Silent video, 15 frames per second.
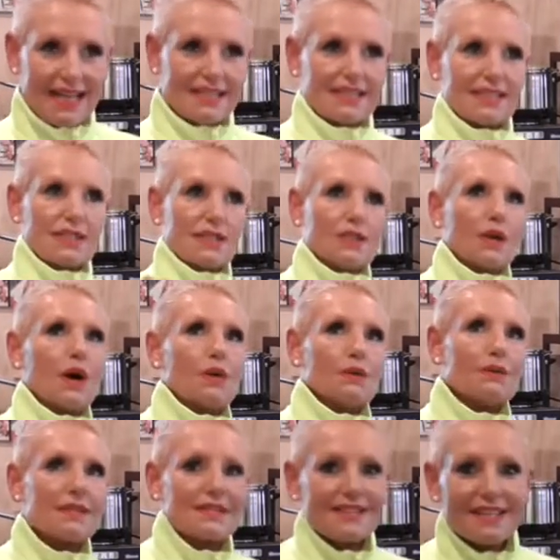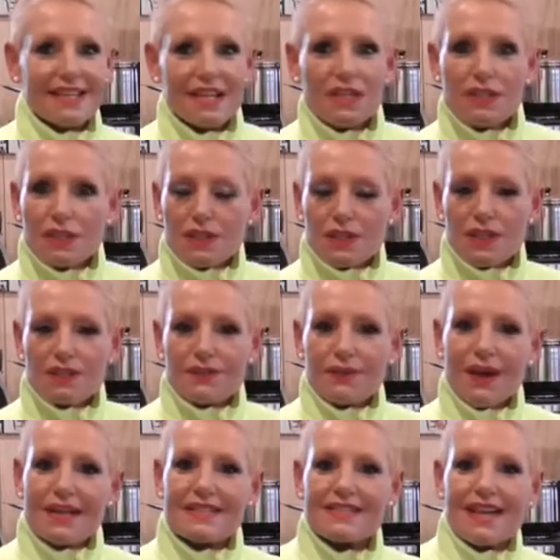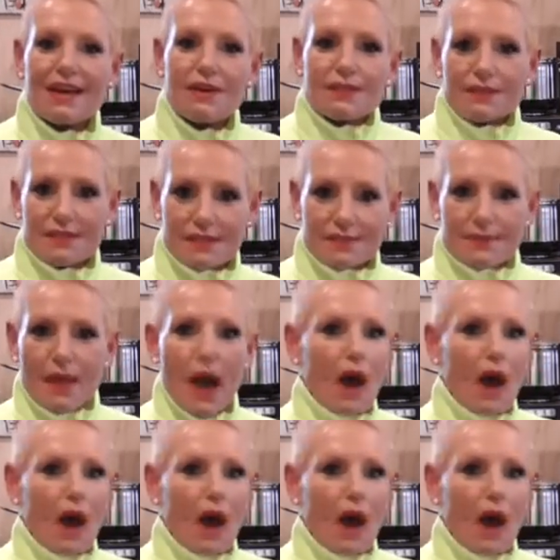as an adult to choose for ourselves?